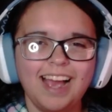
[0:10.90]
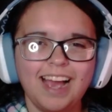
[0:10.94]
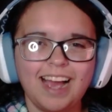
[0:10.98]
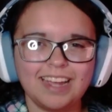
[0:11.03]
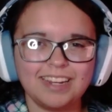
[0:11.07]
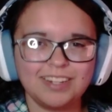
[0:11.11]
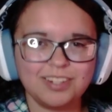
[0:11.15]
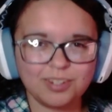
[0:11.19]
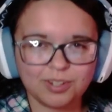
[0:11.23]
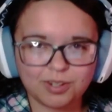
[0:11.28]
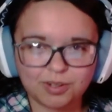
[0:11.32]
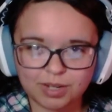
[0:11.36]

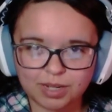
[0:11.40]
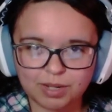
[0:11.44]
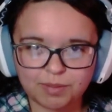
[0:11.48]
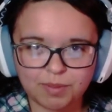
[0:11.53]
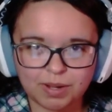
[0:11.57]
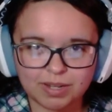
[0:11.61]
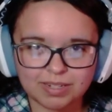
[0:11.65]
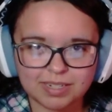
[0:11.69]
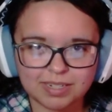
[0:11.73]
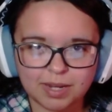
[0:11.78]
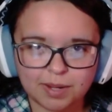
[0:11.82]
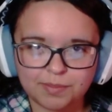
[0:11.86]
I do quick
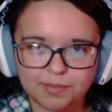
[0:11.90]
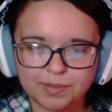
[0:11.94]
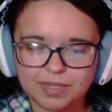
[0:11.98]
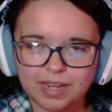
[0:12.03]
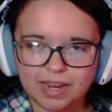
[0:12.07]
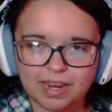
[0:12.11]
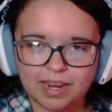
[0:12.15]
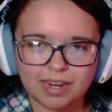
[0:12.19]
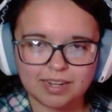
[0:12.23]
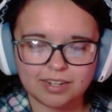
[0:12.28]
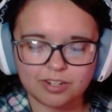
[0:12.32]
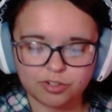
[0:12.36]
mod tips
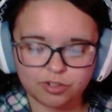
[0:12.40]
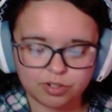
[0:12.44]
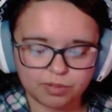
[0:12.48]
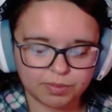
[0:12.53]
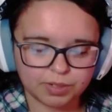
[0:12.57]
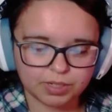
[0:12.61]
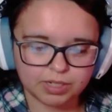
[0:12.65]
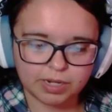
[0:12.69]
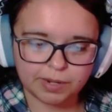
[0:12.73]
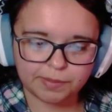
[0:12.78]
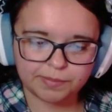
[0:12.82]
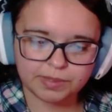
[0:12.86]
and
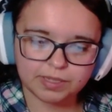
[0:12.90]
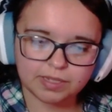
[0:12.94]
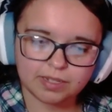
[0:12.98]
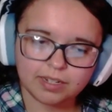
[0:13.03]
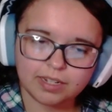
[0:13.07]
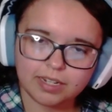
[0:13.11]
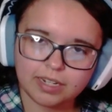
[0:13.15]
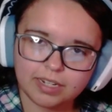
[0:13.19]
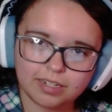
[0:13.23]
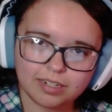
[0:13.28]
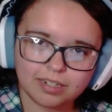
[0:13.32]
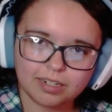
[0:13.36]
streamer tips
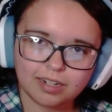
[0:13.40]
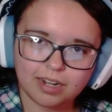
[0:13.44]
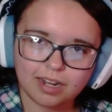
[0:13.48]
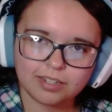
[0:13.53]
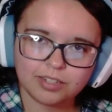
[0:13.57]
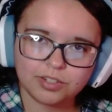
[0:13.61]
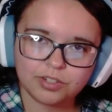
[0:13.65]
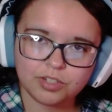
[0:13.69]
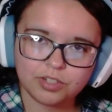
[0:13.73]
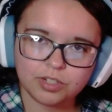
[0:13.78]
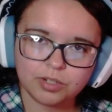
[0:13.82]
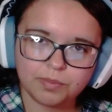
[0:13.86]
here on
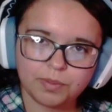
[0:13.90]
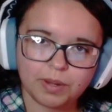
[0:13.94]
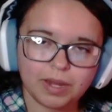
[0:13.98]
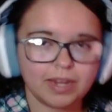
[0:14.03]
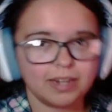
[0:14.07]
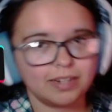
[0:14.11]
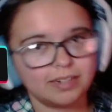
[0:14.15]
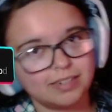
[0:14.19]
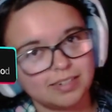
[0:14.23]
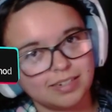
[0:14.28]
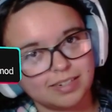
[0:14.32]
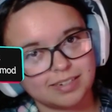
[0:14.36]
YouTube
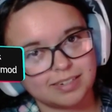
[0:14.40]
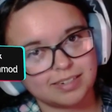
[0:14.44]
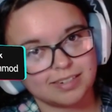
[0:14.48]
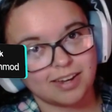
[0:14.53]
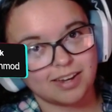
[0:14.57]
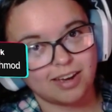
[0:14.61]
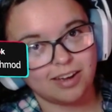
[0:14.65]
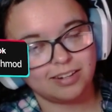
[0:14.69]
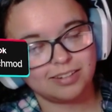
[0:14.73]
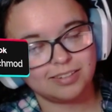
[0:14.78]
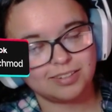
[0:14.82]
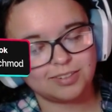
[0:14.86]
and
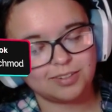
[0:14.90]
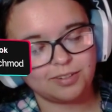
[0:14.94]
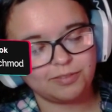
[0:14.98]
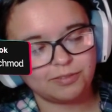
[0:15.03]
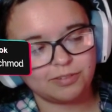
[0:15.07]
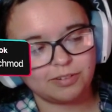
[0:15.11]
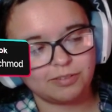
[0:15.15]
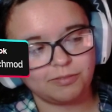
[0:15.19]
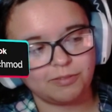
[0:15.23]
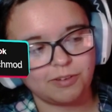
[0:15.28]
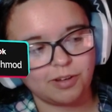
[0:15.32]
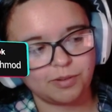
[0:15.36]
TikTok, so if you
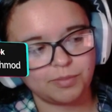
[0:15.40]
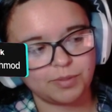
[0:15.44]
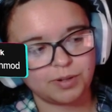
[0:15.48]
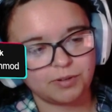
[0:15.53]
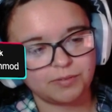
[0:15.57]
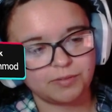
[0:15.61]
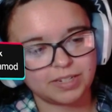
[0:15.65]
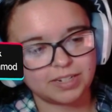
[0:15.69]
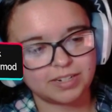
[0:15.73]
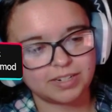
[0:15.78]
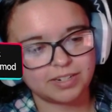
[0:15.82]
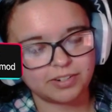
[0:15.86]
want to follow me
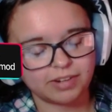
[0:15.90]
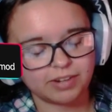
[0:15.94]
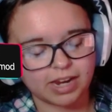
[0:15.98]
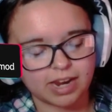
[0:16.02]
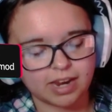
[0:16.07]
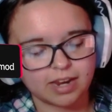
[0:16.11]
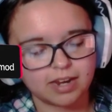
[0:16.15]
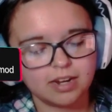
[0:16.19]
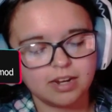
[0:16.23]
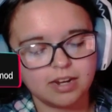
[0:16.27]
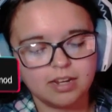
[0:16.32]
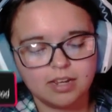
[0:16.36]
over there, you
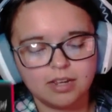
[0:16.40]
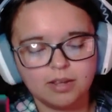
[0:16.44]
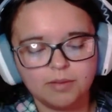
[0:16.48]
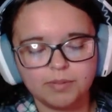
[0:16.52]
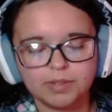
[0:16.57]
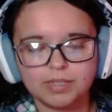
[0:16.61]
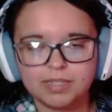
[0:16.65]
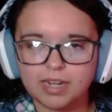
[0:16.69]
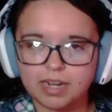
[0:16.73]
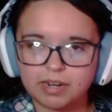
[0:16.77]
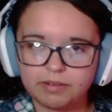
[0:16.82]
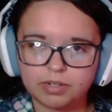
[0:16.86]
can.
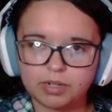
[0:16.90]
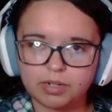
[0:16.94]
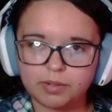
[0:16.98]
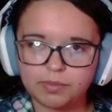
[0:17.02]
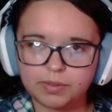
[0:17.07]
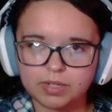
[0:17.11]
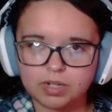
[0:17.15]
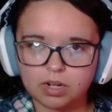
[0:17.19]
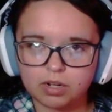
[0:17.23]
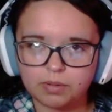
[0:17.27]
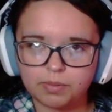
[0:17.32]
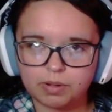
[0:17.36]
But today we're going to
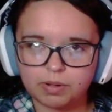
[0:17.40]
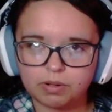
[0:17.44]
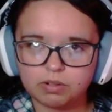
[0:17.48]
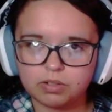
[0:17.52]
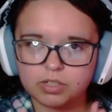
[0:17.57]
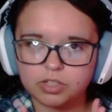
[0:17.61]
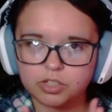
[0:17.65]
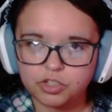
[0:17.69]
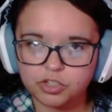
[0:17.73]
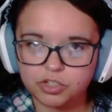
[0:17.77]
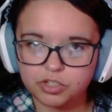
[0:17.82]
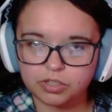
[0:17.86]
be talking
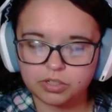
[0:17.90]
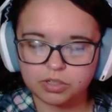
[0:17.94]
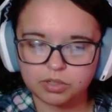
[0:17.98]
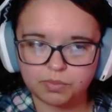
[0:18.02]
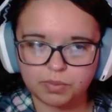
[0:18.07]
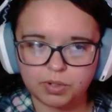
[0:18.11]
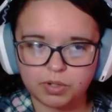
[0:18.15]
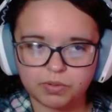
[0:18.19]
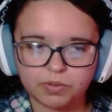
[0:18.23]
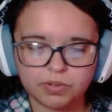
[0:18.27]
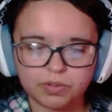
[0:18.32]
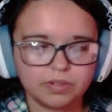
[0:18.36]
about Shield
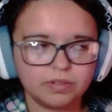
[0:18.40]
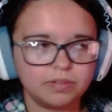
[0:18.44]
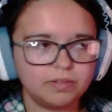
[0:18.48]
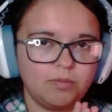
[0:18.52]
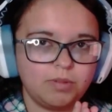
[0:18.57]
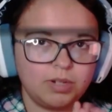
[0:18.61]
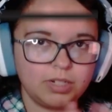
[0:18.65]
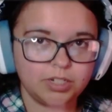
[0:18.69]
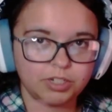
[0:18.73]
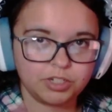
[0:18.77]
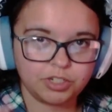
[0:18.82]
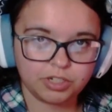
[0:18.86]
Mode.
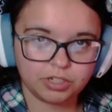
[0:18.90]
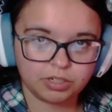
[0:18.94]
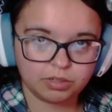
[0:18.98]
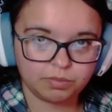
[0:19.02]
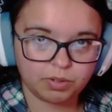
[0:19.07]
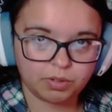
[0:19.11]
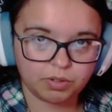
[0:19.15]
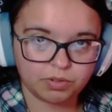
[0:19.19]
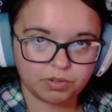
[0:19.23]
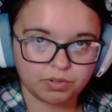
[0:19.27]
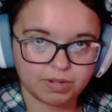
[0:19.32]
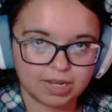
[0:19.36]
What is Shield
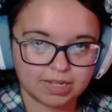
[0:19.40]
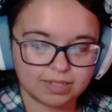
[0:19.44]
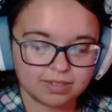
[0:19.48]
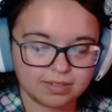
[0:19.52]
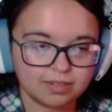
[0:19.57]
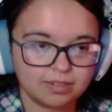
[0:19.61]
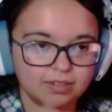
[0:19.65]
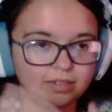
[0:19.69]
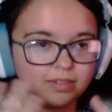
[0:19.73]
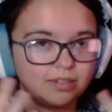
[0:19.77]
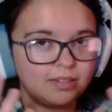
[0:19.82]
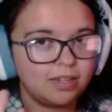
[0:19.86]
Mode, you
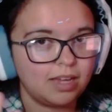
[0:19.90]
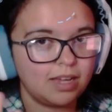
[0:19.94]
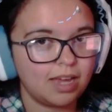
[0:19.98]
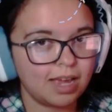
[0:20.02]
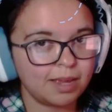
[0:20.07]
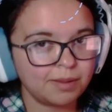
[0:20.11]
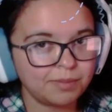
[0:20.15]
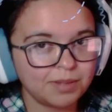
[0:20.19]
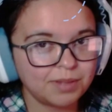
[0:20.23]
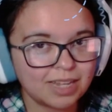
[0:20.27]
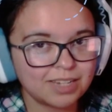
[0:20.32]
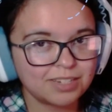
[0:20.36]
ask?
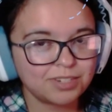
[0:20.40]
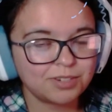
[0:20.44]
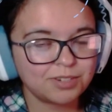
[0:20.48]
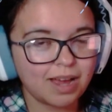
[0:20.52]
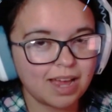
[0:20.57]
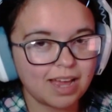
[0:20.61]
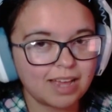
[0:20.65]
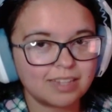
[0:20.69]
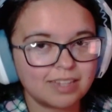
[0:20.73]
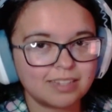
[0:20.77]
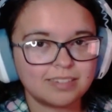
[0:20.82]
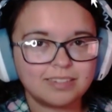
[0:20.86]
I'm glad you
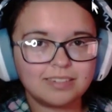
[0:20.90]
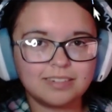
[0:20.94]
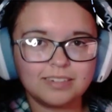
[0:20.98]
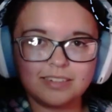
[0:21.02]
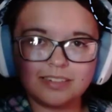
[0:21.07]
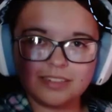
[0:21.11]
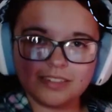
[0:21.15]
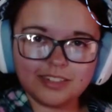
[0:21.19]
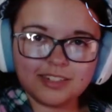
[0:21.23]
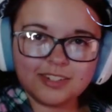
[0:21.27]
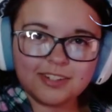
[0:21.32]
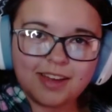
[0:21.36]

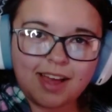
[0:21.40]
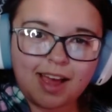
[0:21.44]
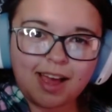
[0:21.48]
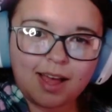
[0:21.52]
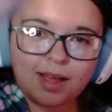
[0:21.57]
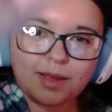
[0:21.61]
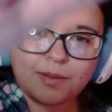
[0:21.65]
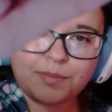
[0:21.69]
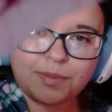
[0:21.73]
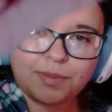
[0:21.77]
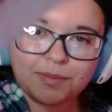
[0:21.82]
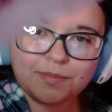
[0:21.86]
asked! Good job!